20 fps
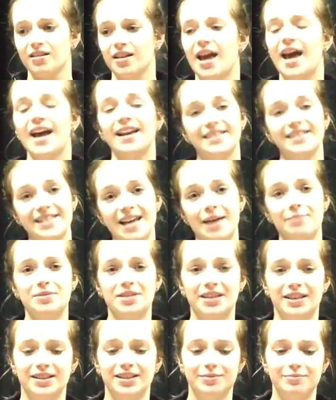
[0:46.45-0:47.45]

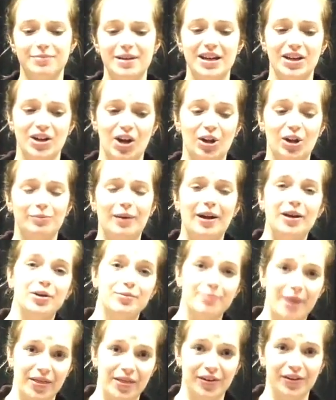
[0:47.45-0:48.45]
Except being called by your
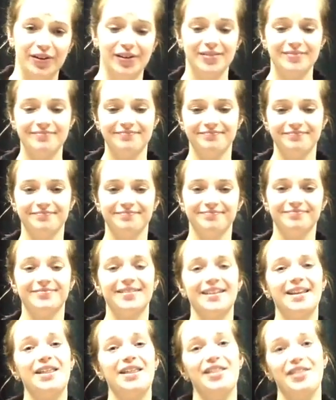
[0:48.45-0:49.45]
mother,
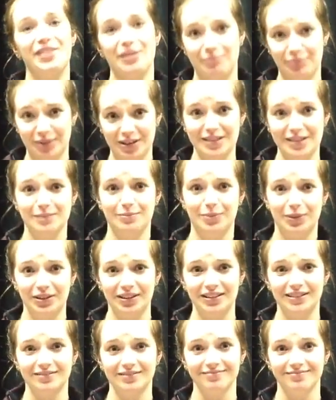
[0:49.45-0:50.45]
the principal.
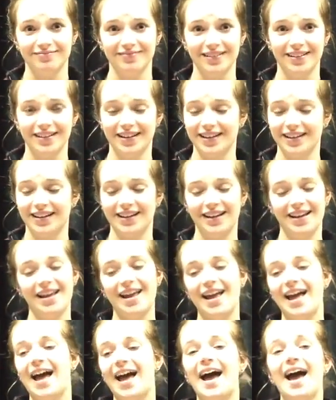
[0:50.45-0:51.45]

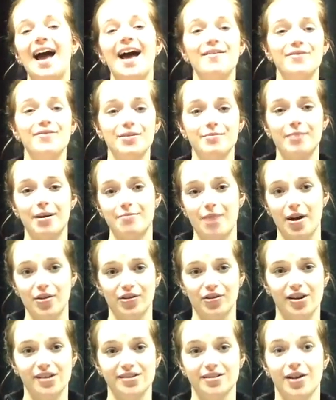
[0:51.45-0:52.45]
Having my mother
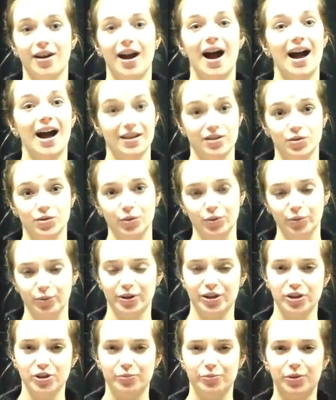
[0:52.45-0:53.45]
as our high school
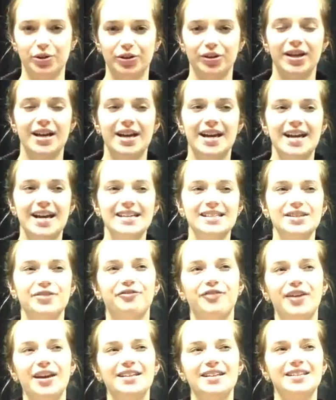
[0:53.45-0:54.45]
principal is a
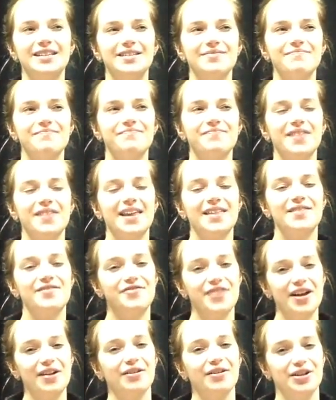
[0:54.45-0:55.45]
fate
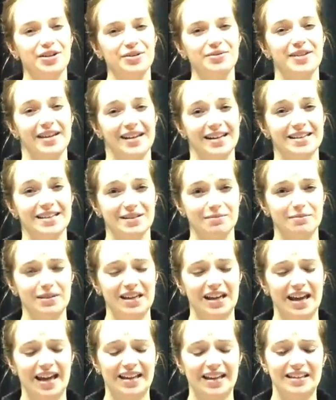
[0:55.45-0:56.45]
very unique to
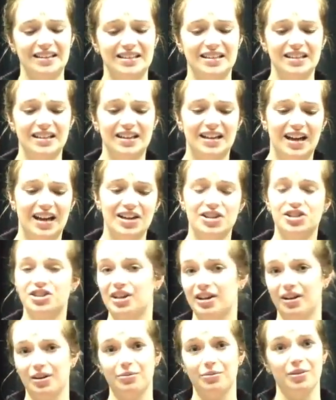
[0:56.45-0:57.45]
me, and I
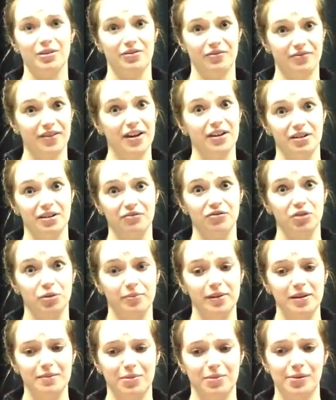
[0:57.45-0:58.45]
share it with very few
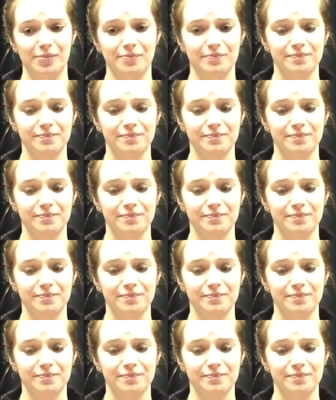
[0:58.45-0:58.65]
people.